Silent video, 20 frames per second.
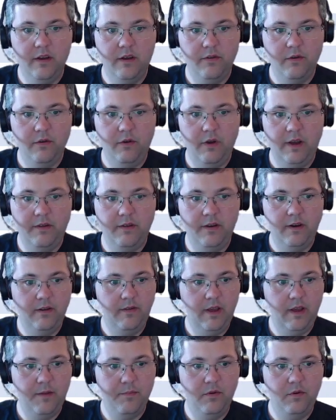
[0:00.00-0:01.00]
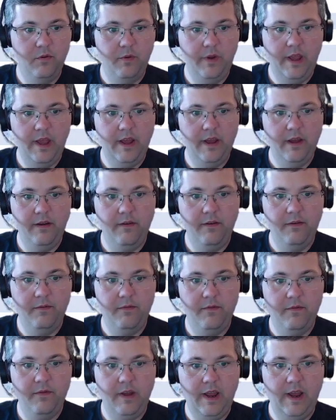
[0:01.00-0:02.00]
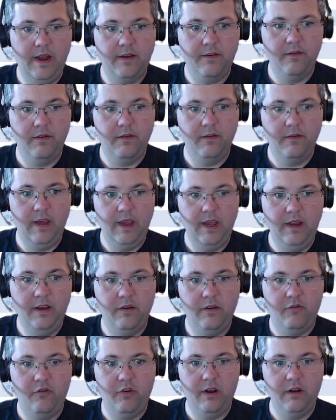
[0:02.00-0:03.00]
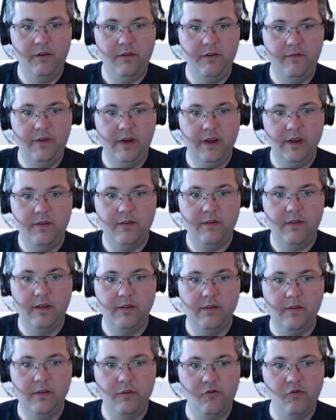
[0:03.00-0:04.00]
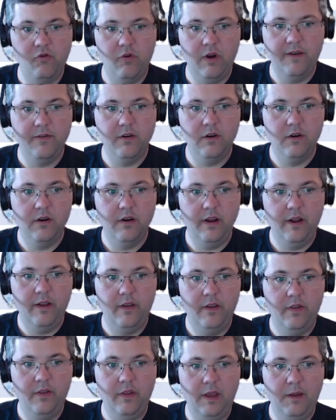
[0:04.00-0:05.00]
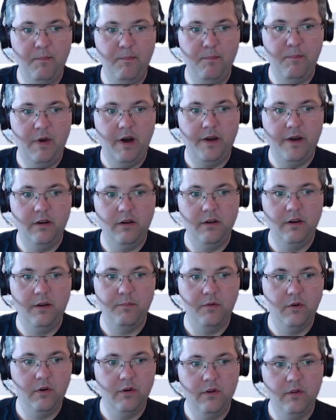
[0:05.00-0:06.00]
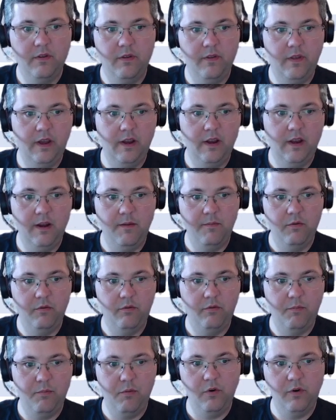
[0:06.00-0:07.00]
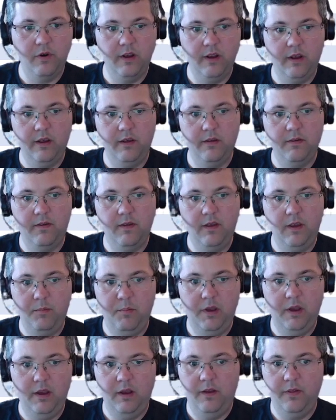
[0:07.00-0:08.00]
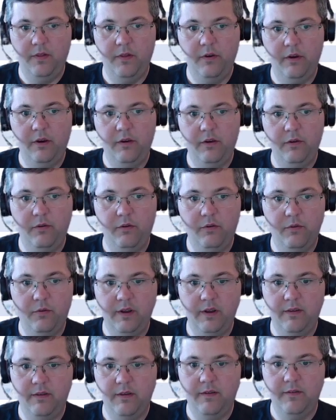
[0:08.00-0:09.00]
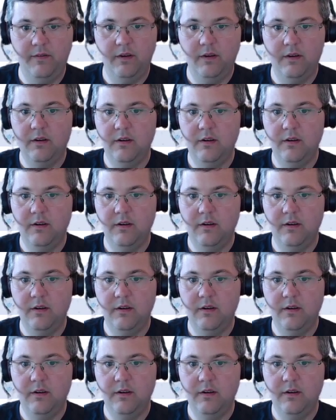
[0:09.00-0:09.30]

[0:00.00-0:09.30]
So as an example, we have Axis 8 channel device, that's the driver, and then the model number that camera is reporting is the P3227.